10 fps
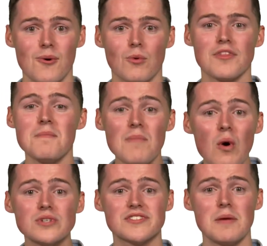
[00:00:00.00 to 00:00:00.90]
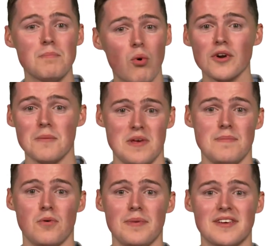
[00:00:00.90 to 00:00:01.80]
were the most important
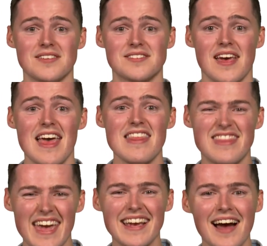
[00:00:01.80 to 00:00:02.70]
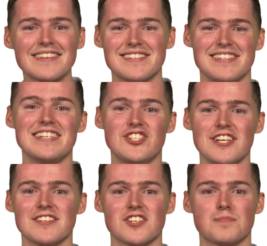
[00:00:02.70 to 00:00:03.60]
people because they got to see
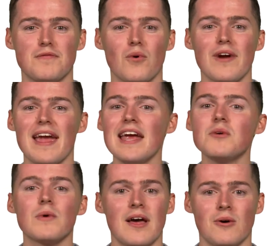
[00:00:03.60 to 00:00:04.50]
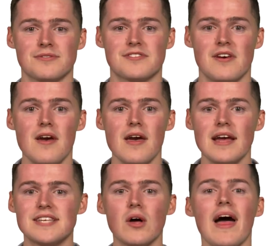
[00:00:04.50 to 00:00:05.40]
Jesus before anyone else
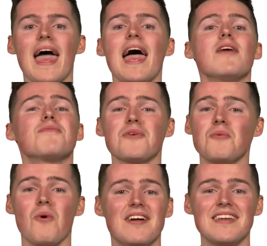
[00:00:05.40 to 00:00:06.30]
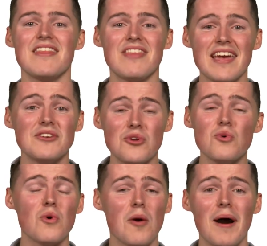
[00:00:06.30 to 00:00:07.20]
and tell everyone they
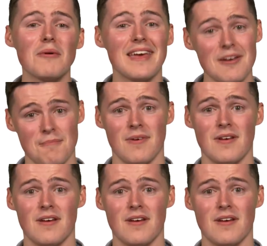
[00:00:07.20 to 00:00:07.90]
knew about him.